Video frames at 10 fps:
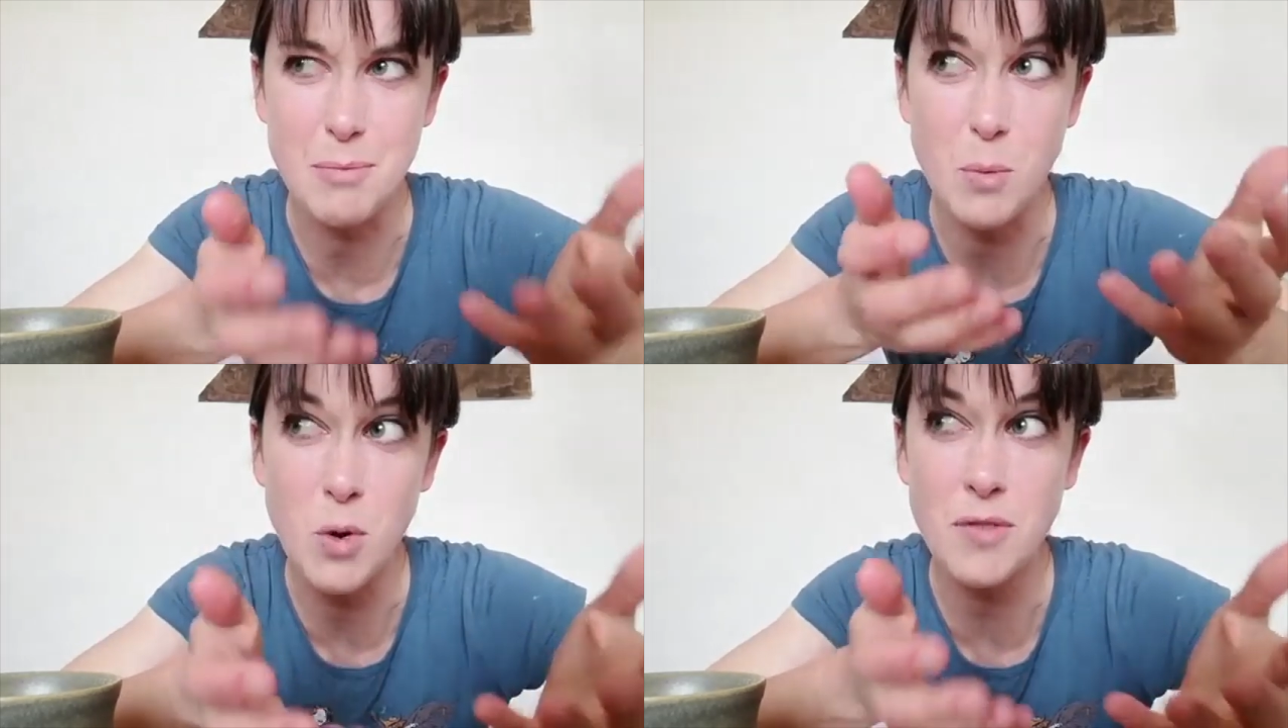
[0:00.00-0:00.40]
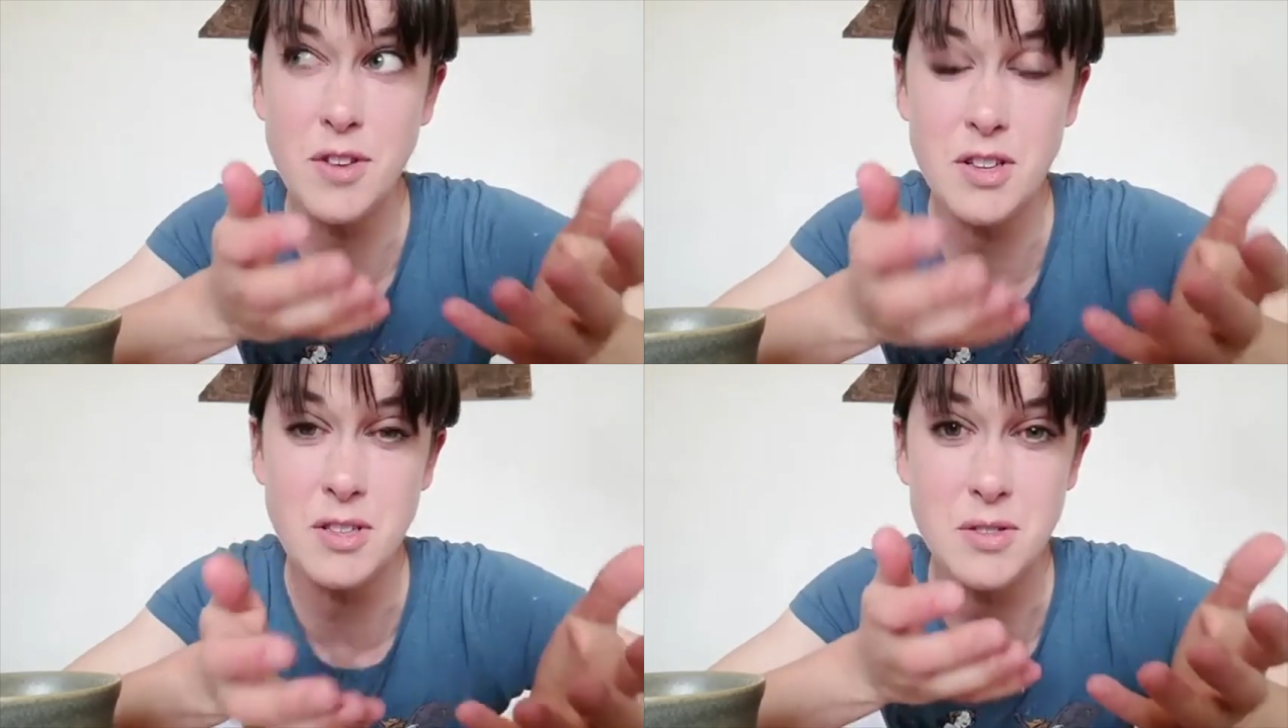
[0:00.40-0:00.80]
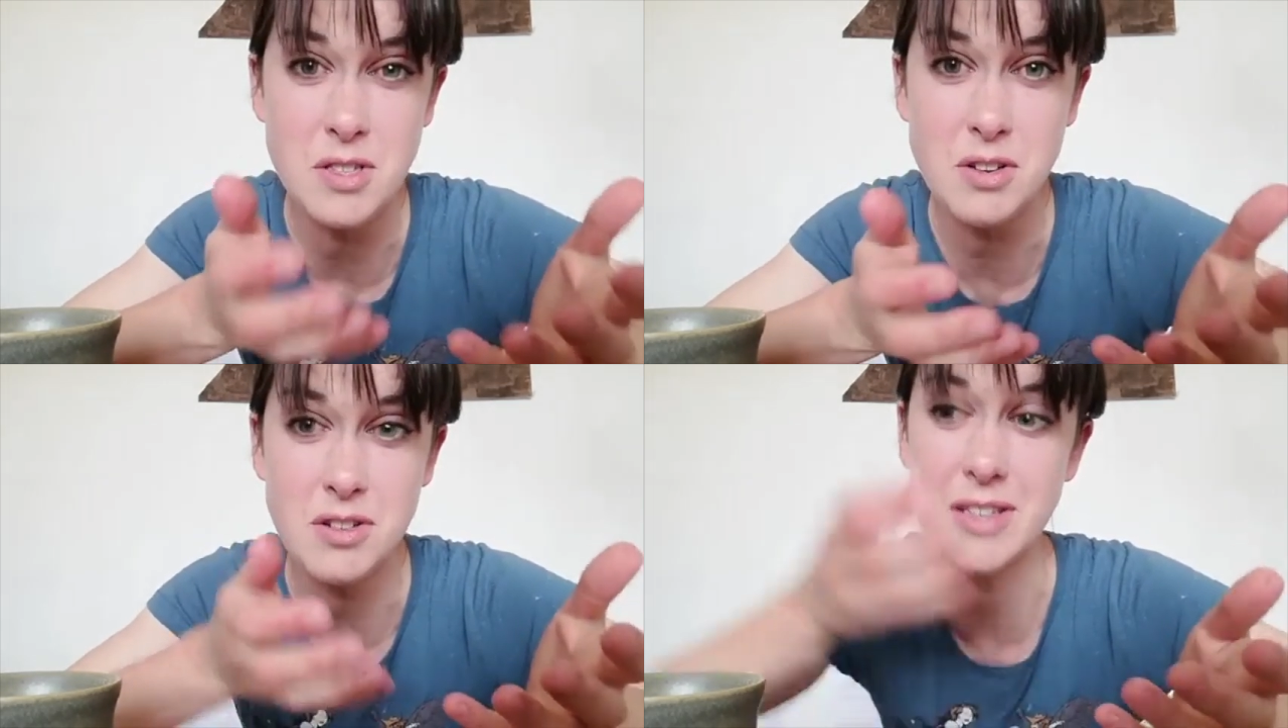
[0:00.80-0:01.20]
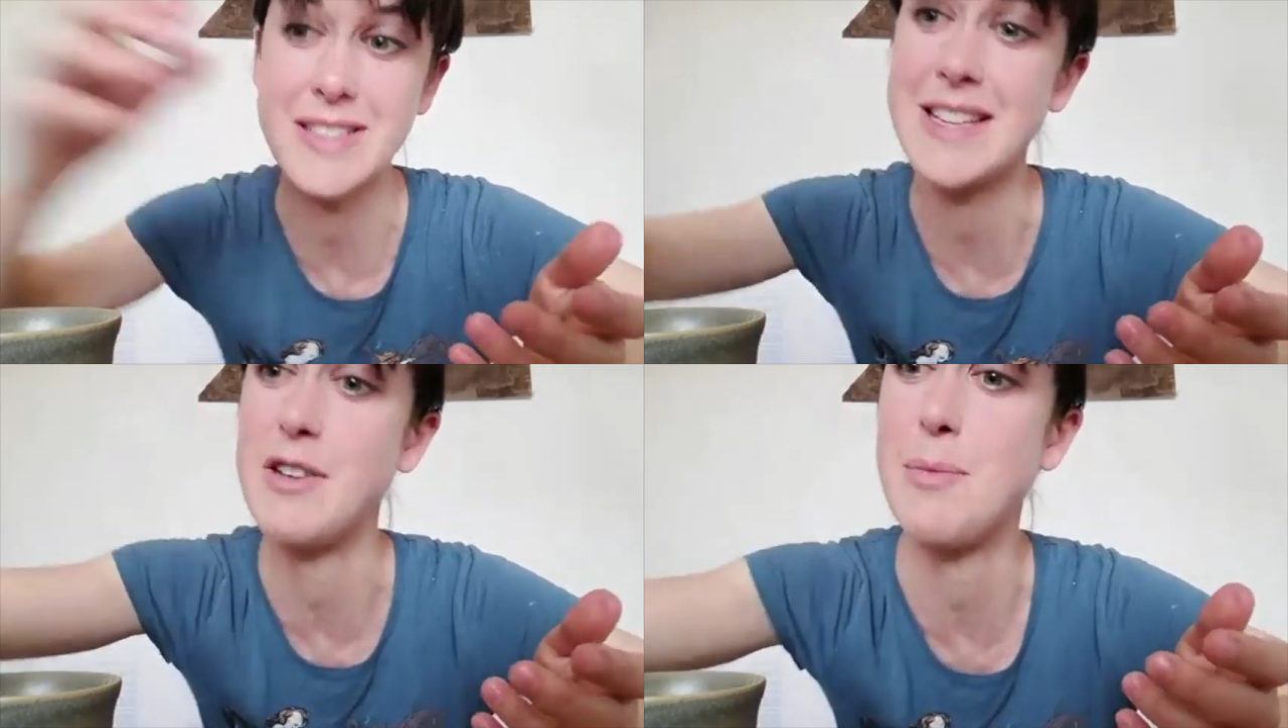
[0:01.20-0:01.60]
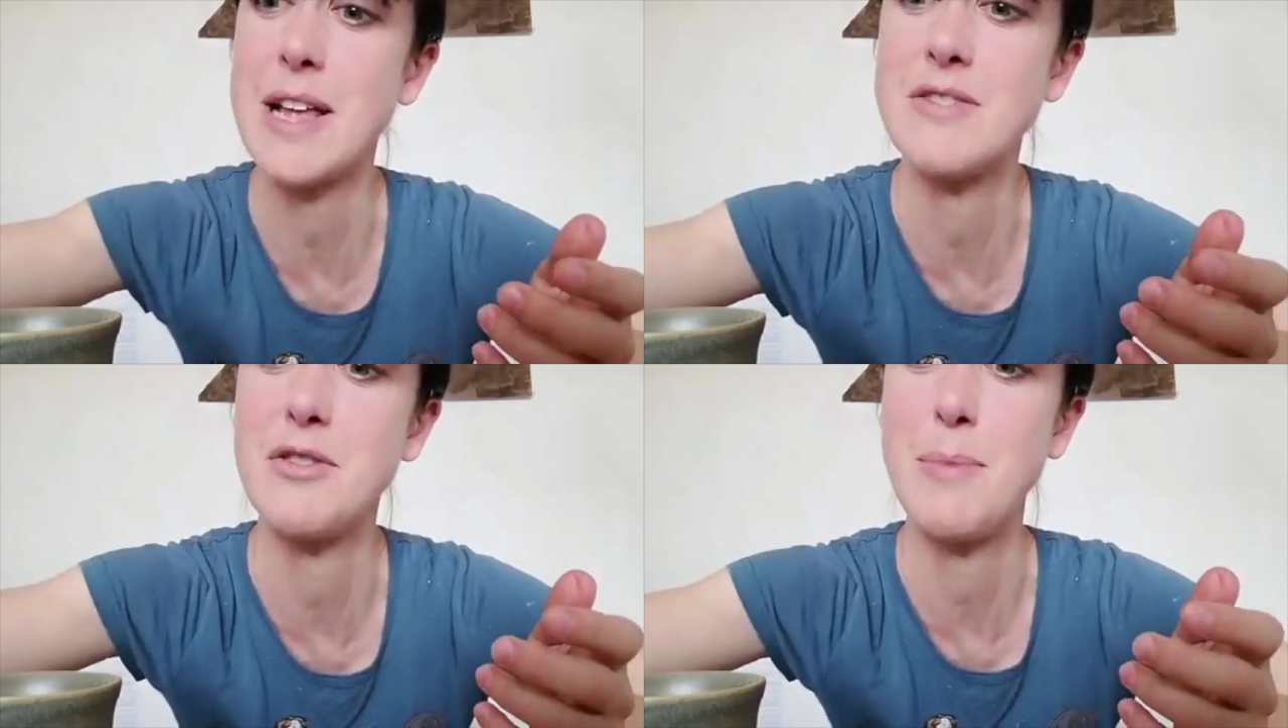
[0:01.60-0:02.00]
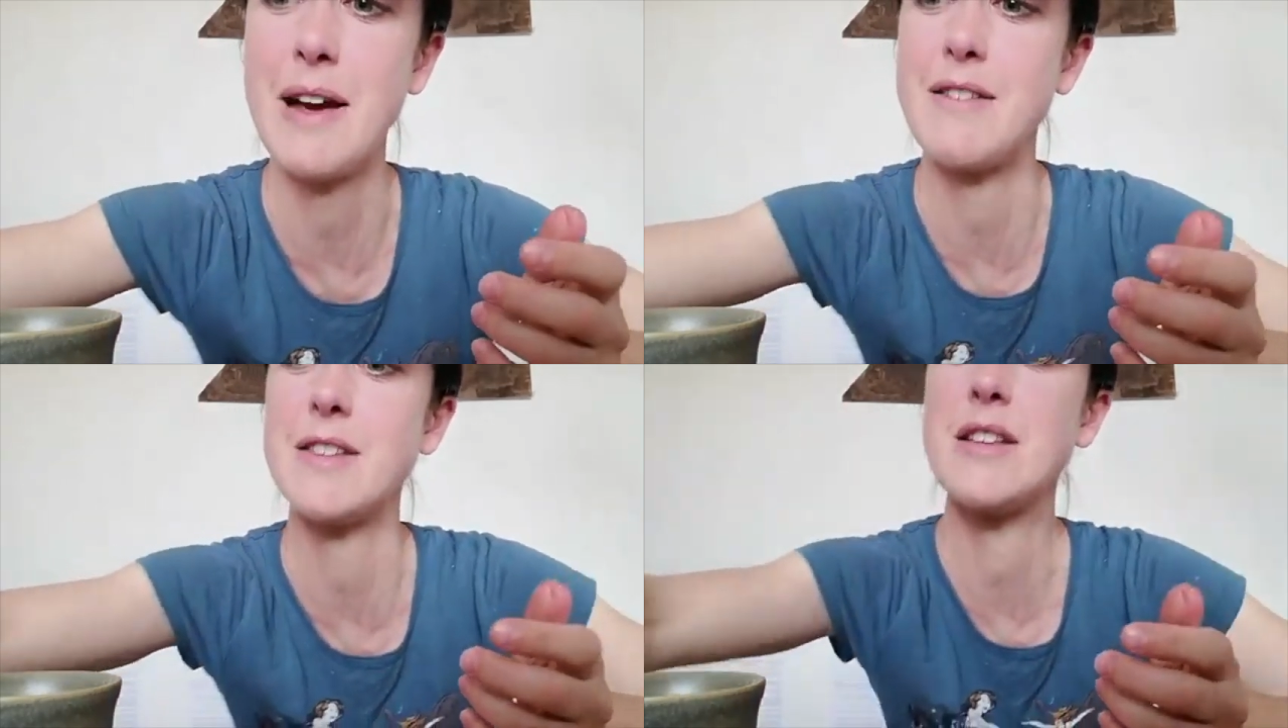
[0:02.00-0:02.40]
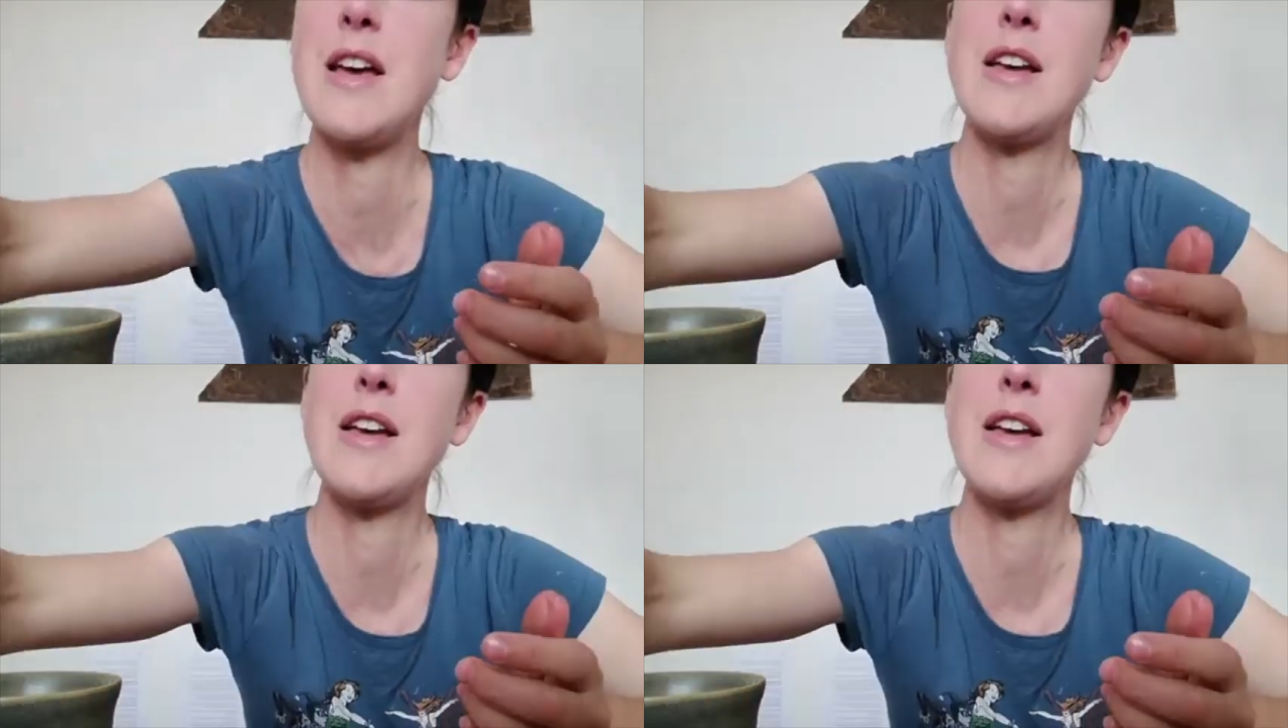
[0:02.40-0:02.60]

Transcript: But what if you could use chocolate instead of plaster of Paris?